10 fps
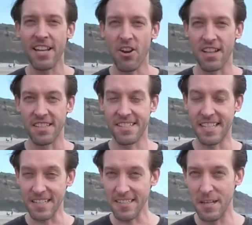out here on
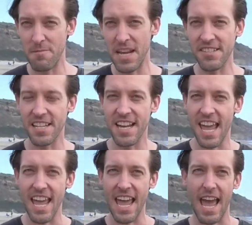Stinson Beach
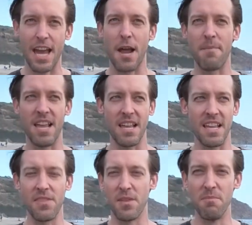today and I'm
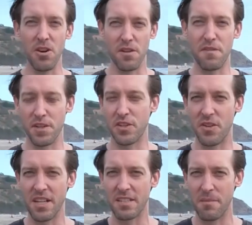in the mood for
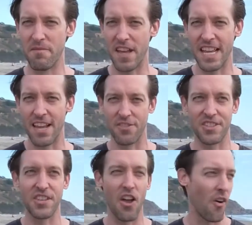doing some
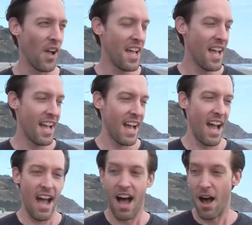videos. So,
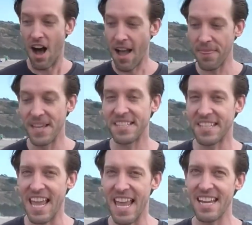on the
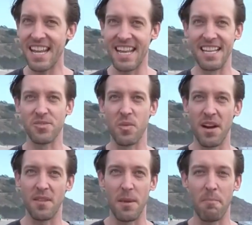sand is
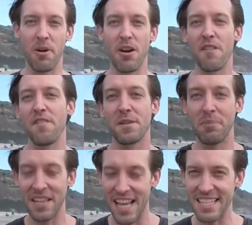one of the perfect
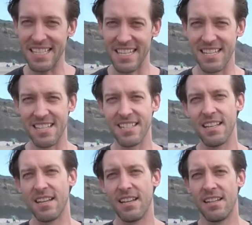places
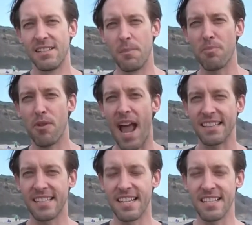to
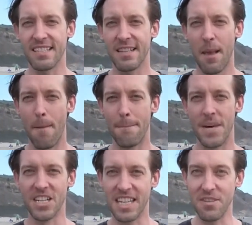practice
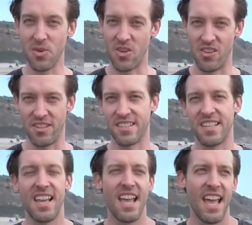monkey rolls.
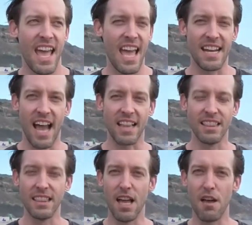And I
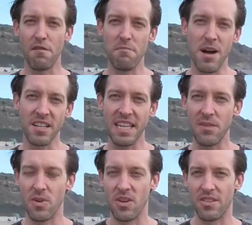love monkey
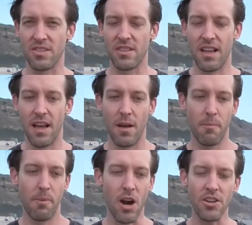rolls,
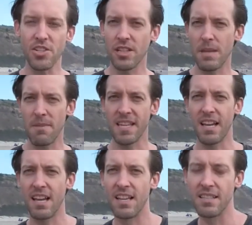partially
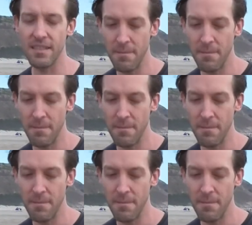because